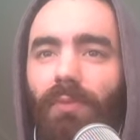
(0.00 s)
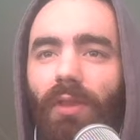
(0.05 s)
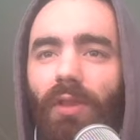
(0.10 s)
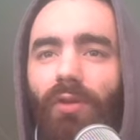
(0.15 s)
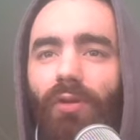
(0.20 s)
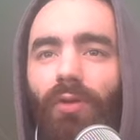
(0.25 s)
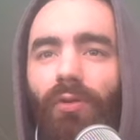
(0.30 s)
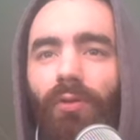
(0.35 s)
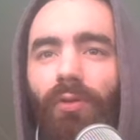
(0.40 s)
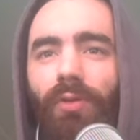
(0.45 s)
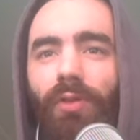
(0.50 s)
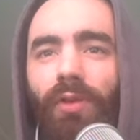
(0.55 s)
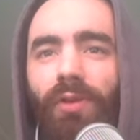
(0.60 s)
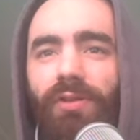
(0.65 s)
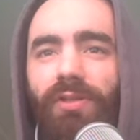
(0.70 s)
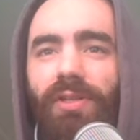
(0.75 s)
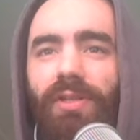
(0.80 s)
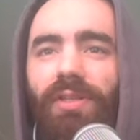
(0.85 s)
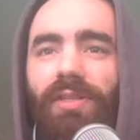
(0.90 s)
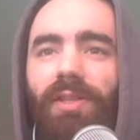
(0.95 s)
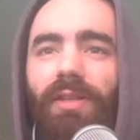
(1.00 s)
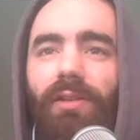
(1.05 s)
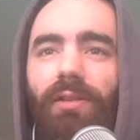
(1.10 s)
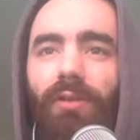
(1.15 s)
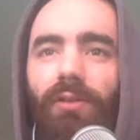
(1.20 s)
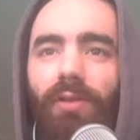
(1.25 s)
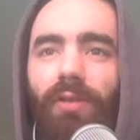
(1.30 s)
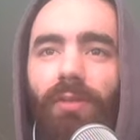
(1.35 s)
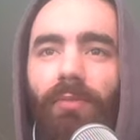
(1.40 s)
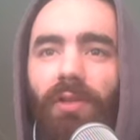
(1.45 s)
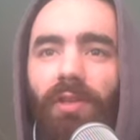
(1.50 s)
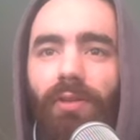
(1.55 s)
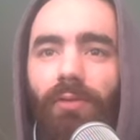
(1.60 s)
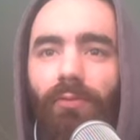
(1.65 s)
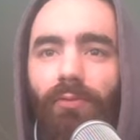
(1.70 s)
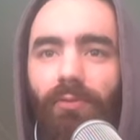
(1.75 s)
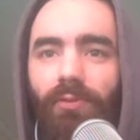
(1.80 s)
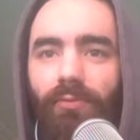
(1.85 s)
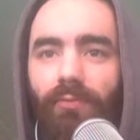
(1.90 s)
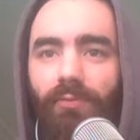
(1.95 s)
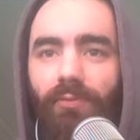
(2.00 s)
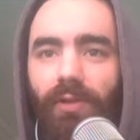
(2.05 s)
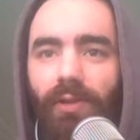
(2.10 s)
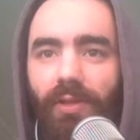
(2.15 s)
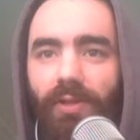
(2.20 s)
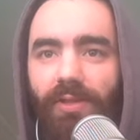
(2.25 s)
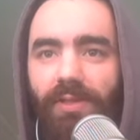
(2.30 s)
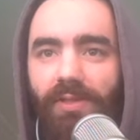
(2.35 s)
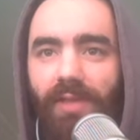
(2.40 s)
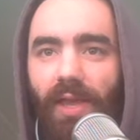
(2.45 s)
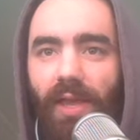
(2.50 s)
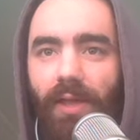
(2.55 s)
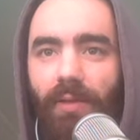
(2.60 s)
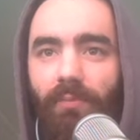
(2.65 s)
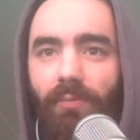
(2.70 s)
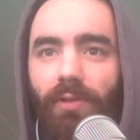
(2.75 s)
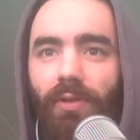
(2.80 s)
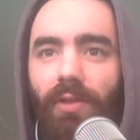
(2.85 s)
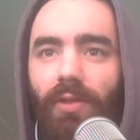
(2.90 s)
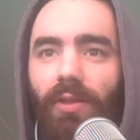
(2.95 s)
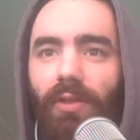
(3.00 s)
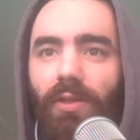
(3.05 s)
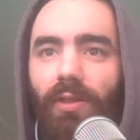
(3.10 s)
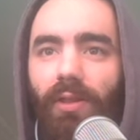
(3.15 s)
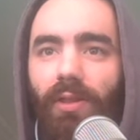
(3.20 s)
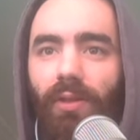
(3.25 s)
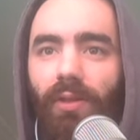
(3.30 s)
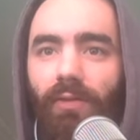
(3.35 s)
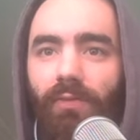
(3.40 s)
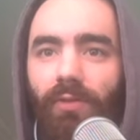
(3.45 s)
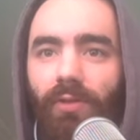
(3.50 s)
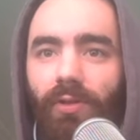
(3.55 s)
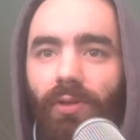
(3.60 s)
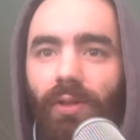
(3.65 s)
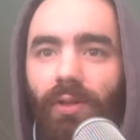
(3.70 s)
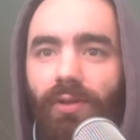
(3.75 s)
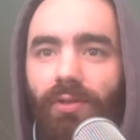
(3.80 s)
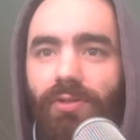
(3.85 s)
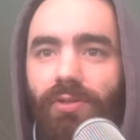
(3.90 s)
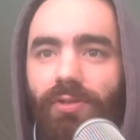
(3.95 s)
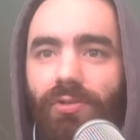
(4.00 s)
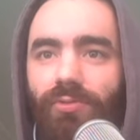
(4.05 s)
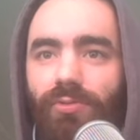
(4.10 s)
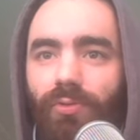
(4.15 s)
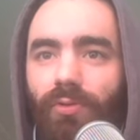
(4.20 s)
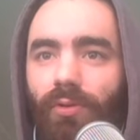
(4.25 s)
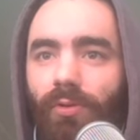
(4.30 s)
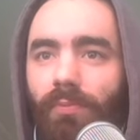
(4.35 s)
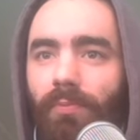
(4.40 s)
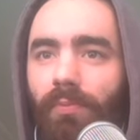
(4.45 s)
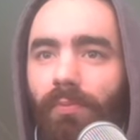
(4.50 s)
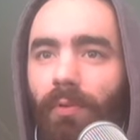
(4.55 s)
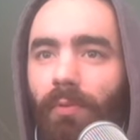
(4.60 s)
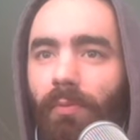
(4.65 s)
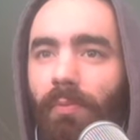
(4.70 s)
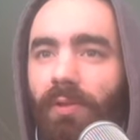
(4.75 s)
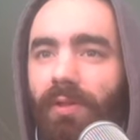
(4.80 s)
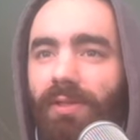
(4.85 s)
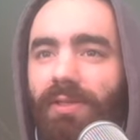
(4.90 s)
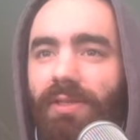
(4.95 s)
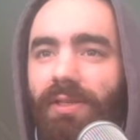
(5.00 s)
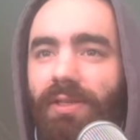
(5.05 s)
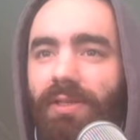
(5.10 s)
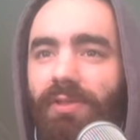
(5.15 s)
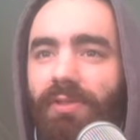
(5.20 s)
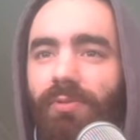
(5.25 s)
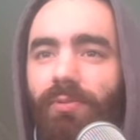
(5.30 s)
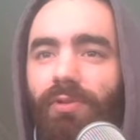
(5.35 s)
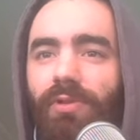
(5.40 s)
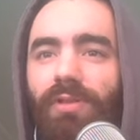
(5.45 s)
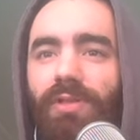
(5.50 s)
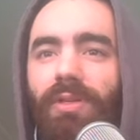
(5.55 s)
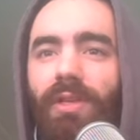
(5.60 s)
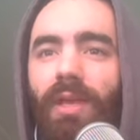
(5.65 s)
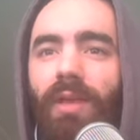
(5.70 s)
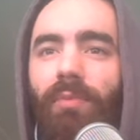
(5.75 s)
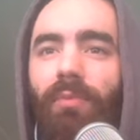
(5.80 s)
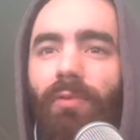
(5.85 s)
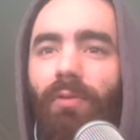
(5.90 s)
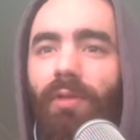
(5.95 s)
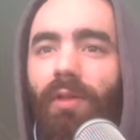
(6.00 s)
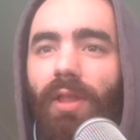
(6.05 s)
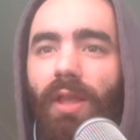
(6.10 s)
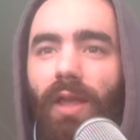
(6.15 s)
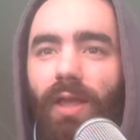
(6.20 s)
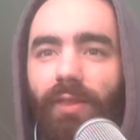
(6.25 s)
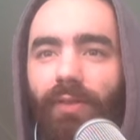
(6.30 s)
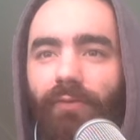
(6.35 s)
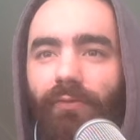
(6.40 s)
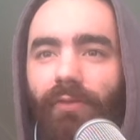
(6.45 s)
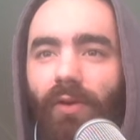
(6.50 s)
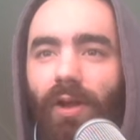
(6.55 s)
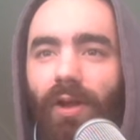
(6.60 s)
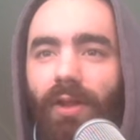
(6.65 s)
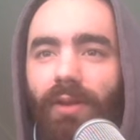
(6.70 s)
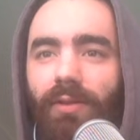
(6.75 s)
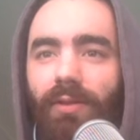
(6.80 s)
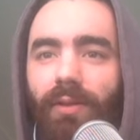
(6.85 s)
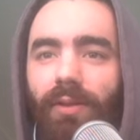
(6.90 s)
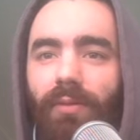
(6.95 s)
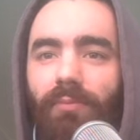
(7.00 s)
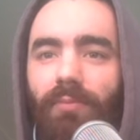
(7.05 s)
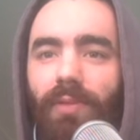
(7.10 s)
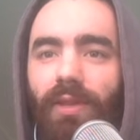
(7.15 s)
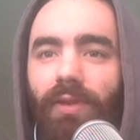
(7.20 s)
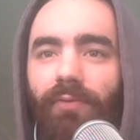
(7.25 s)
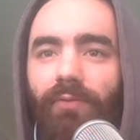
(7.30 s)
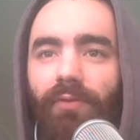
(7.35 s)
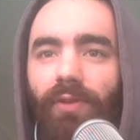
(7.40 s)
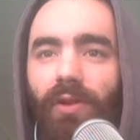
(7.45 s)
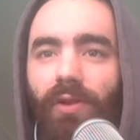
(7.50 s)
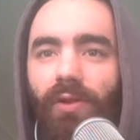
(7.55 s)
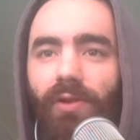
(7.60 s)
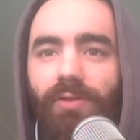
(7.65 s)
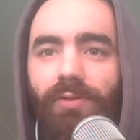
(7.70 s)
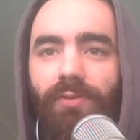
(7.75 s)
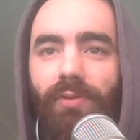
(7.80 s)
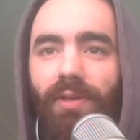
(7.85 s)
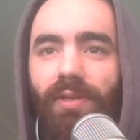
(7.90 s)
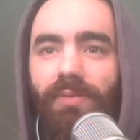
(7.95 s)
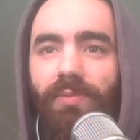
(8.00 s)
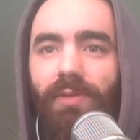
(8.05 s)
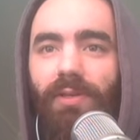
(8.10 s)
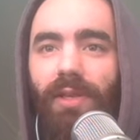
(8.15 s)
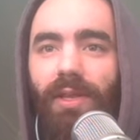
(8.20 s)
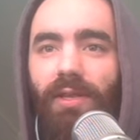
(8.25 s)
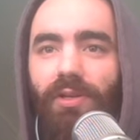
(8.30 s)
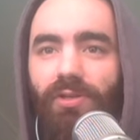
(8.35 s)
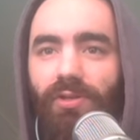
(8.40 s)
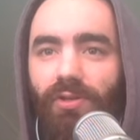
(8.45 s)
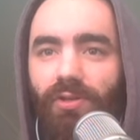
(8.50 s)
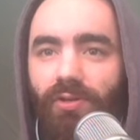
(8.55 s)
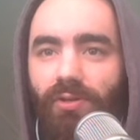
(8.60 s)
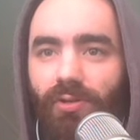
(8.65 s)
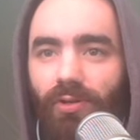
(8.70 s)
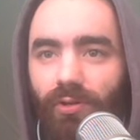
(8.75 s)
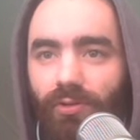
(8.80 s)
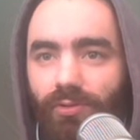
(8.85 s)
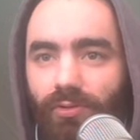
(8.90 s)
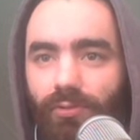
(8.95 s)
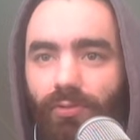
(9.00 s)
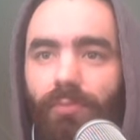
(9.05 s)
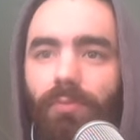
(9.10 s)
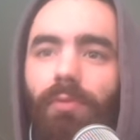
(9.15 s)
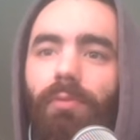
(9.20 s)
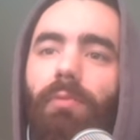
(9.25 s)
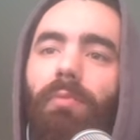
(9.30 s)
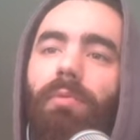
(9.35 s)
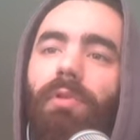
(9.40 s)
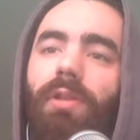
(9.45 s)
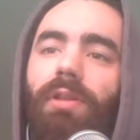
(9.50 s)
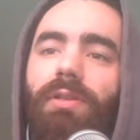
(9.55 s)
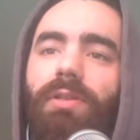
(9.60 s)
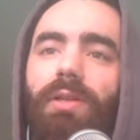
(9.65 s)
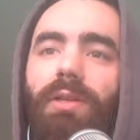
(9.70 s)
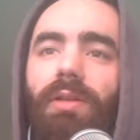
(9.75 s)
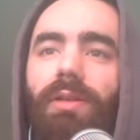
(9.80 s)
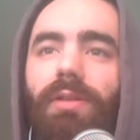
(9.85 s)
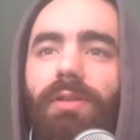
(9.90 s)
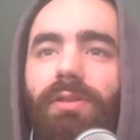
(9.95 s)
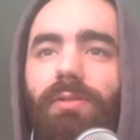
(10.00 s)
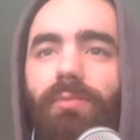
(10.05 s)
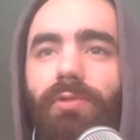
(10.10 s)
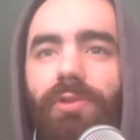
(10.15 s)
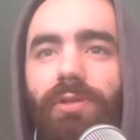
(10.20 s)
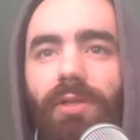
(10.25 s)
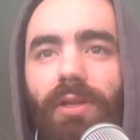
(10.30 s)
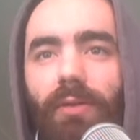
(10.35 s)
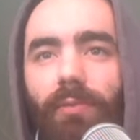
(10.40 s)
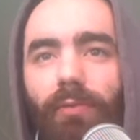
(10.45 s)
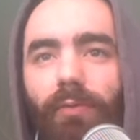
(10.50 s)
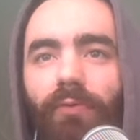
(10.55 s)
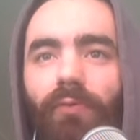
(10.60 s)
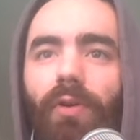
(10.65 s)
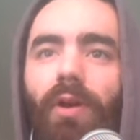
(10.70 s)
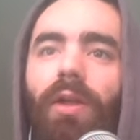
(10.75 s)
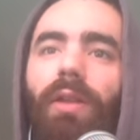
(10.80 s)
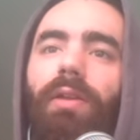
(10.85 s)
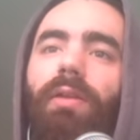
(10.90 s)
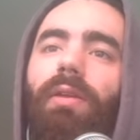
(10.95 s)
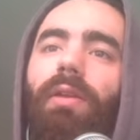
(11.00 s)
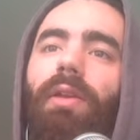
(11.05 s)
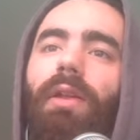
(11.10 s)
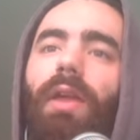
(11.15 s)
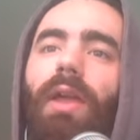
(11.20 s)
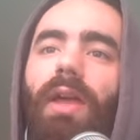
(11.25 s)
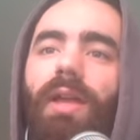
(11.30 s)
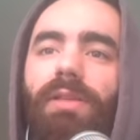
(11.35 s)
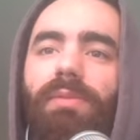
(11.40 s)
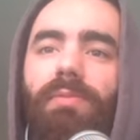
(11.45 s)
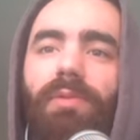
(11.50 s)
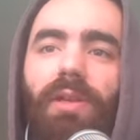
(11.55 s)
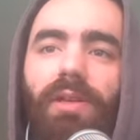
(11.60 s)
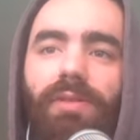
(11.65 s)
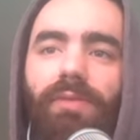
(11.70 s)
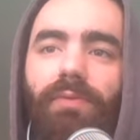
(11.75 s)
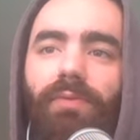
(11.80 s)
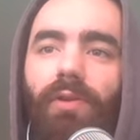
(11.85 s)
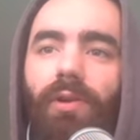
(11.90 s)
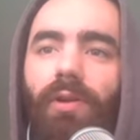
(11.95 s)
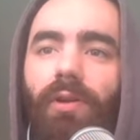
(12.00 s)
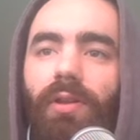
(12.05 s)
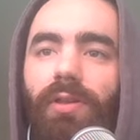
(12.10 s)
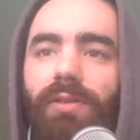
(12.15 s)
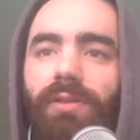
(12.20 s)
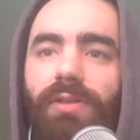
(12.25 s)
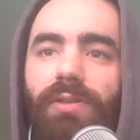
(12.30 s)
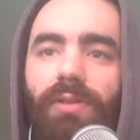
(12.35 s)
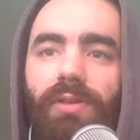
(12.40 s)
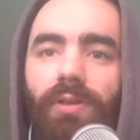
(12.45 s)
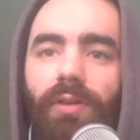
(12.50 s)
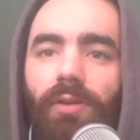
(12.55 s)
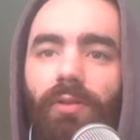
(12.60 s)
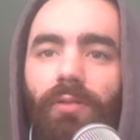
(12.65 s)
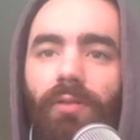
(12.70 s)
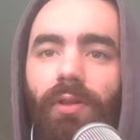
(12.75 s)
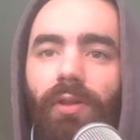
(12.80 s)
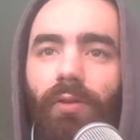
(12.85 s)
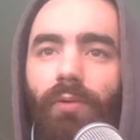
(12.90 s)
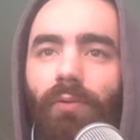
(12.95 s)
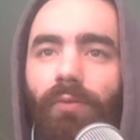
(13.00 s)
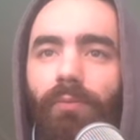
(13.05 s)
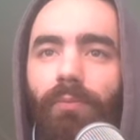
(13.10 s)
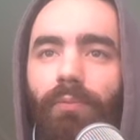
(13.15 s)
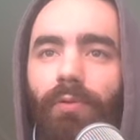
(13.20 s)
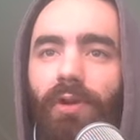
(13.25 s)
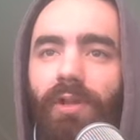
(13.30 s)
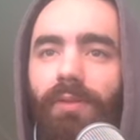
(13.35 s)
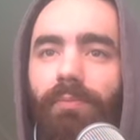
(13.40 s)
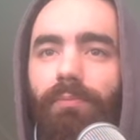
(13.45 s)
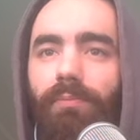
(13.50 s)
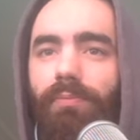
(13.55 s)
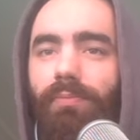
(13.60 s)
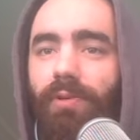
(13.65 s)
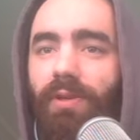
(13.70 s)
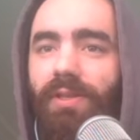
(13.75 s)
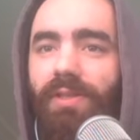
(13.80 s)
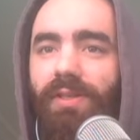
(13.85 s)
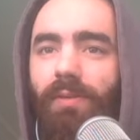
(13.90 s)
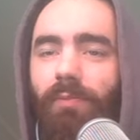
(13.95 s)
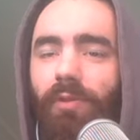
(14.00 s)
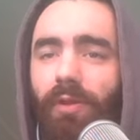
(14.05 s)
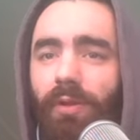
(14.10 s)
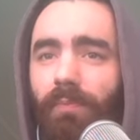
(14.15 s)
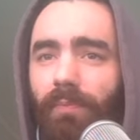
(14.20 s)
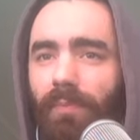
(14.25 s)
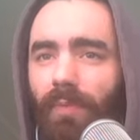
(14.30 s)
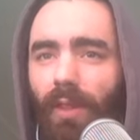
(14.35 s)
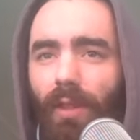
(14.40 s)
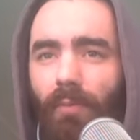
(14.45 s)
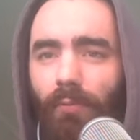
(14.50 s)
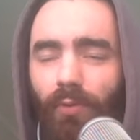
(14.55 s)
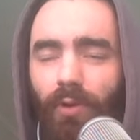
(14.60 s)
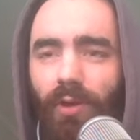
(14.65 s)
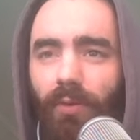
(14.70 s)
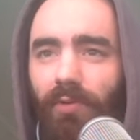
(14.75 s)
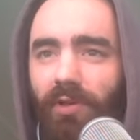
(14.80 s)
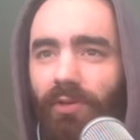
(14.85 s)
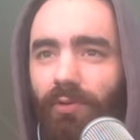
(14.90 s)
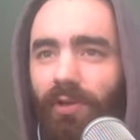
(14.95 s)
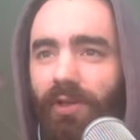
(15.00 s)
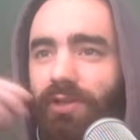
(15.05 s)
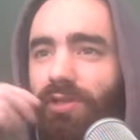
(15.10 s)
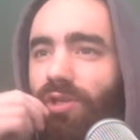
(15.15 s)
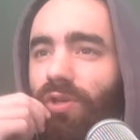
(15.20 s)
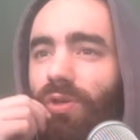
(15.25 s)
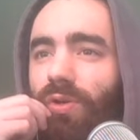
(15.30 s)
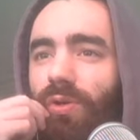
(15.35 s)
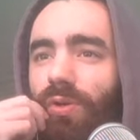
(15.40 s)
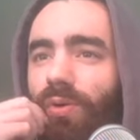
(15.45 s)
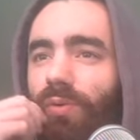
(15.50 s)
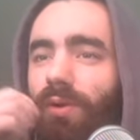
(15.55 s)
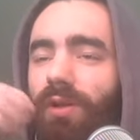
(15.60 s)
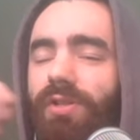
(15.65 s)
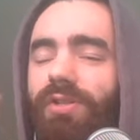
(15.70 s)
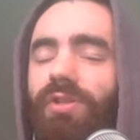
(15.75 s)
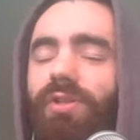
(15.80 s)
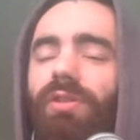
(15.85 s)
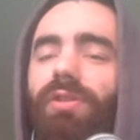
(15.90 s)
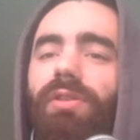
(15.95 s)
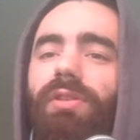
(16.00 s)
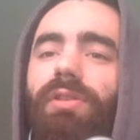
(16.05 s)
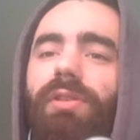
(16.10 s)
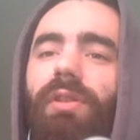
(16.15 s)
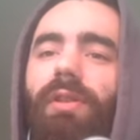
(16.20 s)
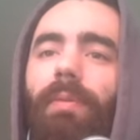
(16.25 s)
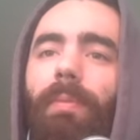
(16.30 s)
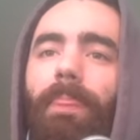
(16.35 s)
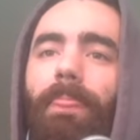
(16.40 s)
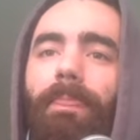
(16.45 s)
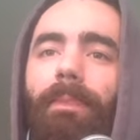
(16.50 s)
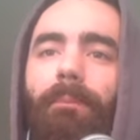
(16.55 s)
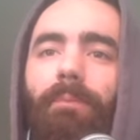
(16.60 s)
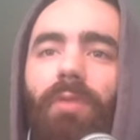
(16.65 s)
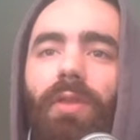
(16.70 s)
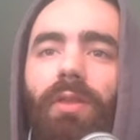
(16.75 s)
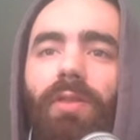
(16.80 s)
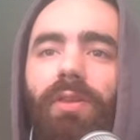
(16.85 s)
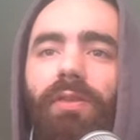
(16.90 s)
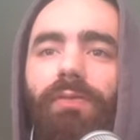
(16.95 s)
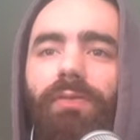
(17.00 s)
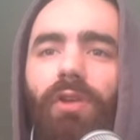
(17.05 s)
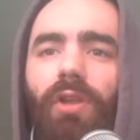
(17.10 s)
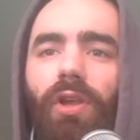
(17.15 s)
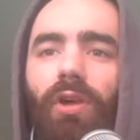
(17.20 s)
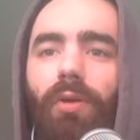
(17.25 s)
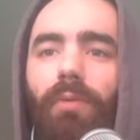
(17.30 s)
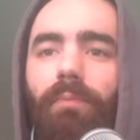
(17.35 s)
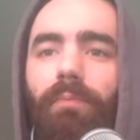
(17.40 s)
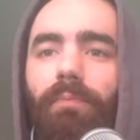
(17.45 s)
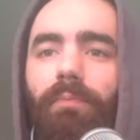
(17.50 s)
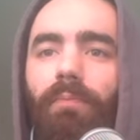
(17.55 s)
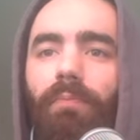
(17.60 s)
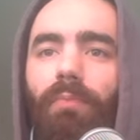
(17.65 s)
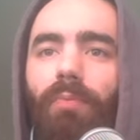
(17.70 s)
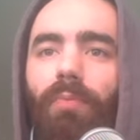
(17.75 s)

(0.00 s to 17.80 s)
You've got all those. You can see, look, I mean, they're all really the same. They give you, get you to draw a probability distribution table and then find uh, mean and variance or expectation. Like draw probability distribution table, find expectation variance. You know, they're all pretty, pretty similar. We're going to be doing two questions in this video.